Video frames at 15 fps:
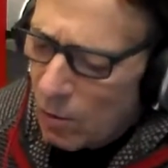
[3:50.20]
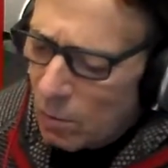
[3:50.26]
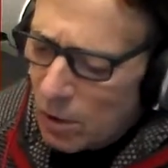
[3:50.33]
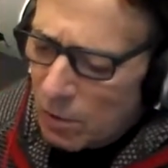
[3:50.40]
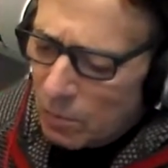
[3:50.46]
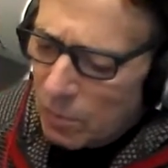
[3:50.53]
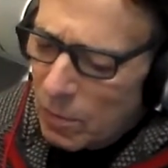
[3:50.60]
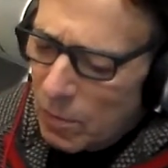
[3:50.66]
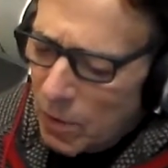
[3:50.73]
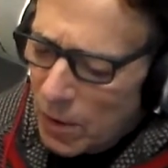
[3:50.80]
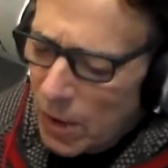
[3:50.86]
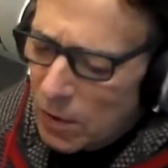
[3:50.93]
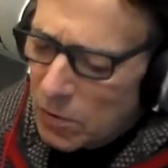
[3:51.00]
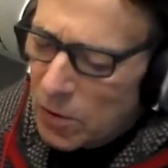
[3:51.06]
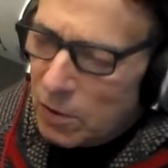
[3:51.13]
Well,
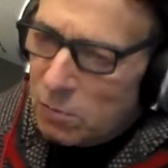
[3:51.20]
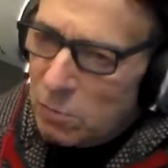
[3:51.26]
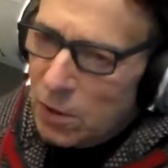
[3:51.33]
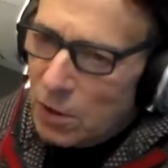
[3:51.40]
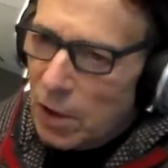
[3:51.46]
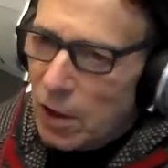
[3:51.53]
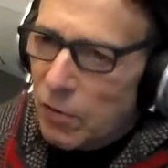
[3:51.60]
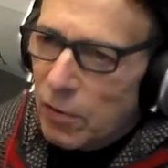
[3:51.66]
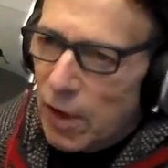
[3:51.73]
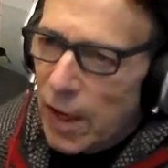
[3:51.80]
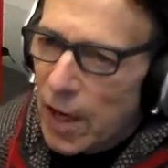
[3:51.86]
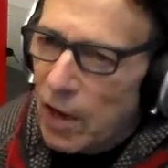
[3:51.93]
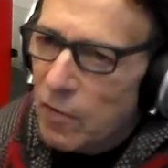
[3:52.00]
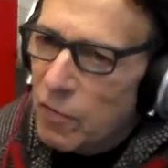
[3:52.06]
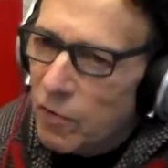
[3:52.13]
yes, you're not going
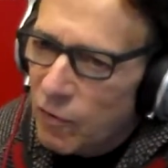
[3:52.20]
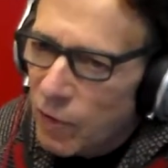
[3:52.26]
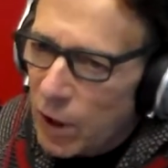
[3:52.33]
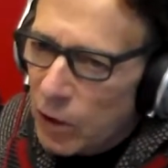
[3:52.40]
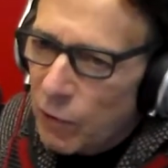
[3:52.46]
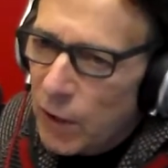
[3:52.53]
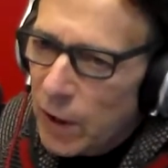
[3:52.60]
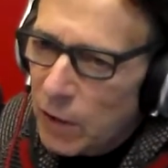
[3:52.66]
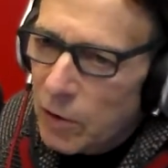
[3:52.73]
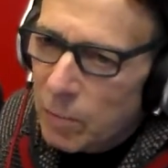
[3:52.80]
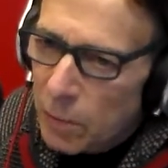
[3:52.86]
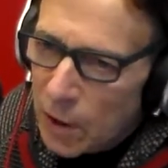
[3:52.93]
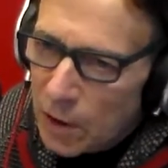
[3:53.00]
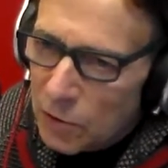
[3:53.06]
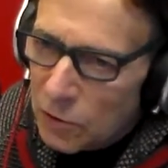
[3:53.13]
to have the flickering,
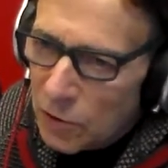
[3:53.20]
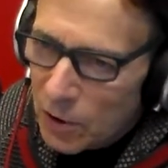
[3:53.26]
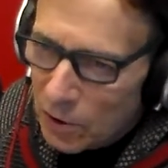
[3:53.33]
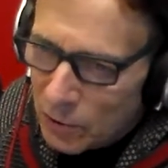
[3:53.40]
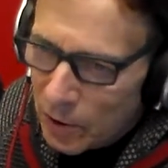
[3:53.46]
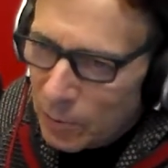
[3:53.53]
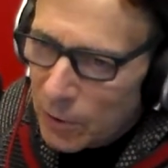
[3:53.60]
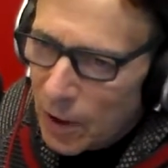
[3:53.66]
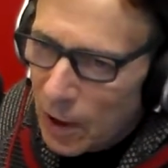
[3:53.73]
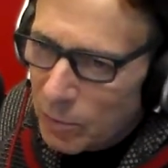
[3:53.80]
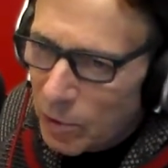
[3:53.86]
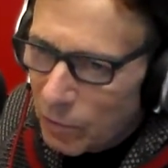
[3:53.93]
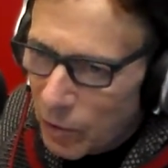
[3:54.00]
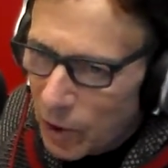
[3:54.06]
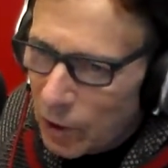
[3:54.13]
the buzz,
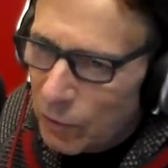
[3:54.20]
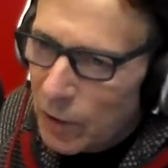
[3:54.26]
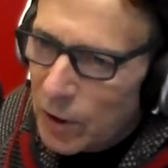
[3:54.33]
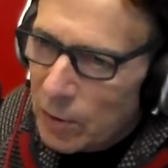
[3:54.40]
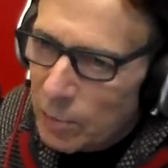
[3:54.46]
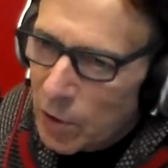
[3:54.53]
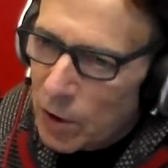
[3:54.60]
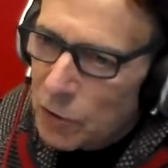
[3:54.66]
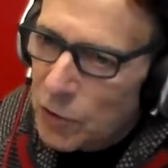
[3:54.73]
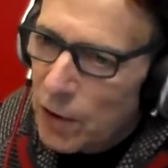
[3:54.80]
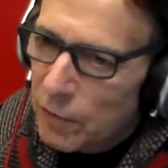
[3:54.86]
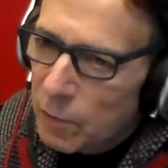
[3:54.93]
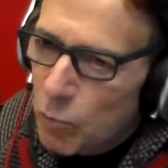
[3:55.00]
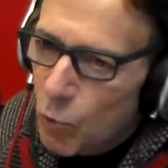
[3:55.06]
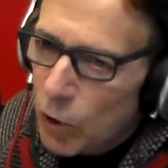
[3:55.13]
sometimes the flickering, the buzz.
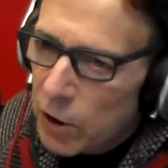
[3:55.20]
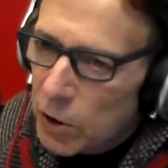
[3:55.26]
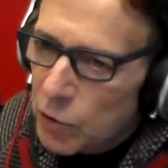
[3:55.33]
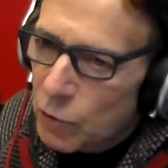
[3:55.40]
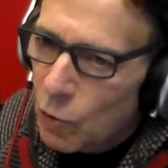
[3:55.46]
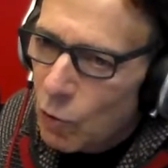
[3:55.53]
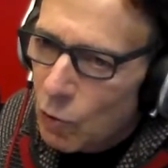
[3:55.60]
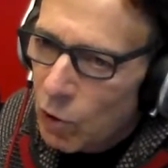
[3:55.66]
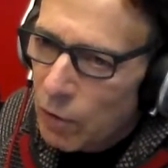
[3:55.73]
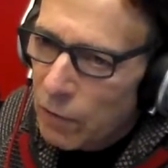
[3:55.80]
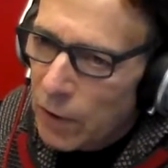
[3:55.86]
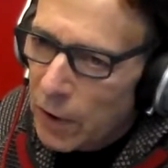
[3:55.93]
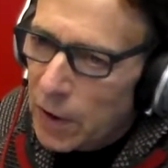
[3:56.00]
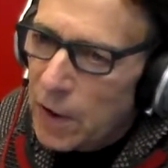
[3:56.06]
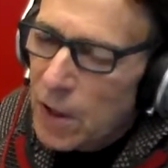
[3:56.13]
You have more control
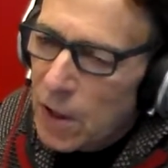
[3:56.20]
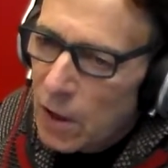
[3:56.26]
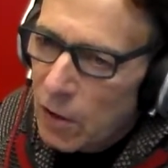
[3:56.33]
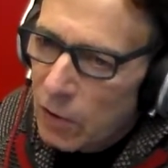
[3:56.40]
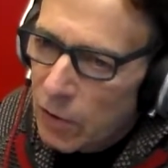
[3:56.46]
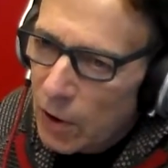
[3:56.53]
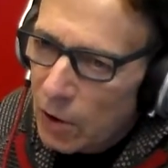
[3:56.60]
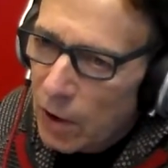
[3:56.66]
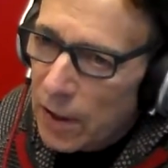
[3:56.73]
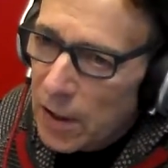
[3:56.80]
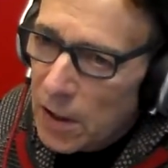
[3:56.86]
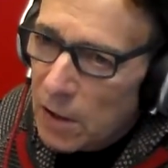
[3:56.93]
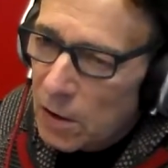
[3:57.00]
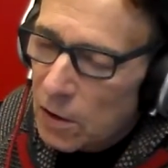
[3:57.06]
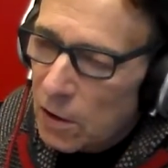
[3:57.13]
of the
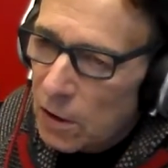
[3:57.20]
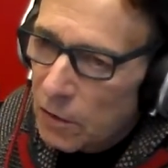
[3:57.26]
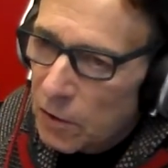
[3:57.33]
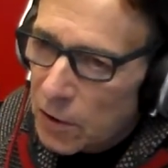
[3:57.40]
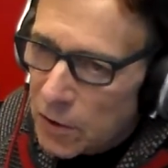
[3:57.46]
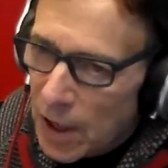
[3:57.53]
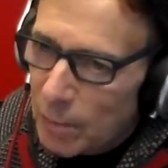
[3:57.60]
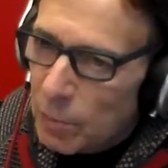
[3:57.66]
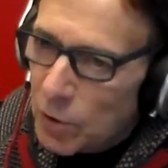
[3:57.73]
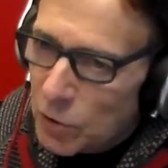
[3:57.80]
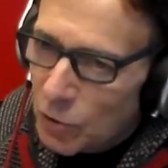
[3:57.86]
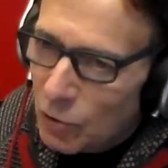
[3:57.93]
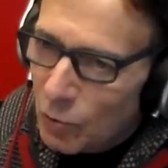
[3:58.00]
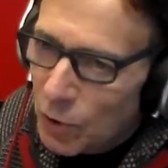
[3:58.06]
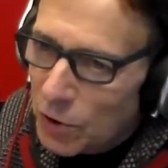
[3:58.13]
lighting, the
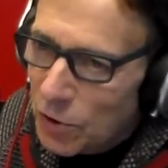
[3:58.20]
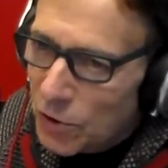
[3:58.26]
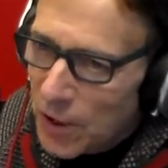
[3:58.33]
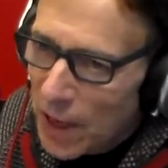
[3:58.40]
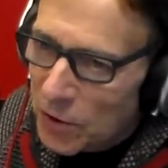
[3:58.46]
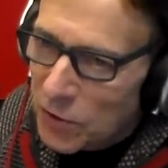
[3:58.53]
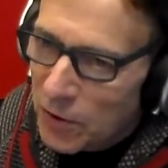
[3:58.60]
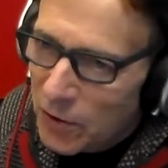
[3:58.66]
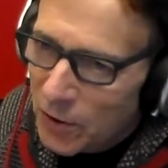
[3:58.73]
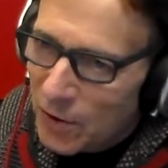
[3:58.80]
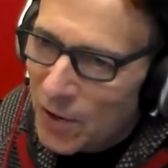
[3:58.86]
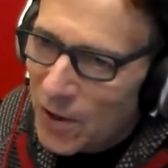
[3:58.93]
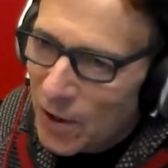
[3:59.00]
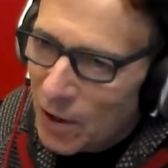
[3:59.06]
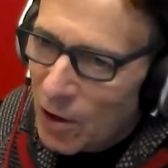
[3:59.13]
temperature, which is actually
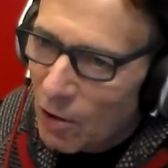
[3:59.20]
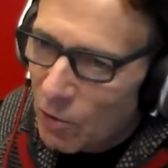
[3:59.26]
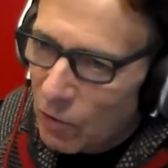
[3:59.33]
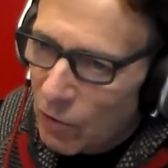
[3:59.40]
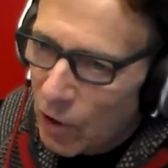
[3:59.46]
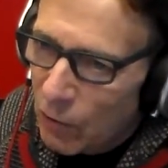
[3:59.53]
the color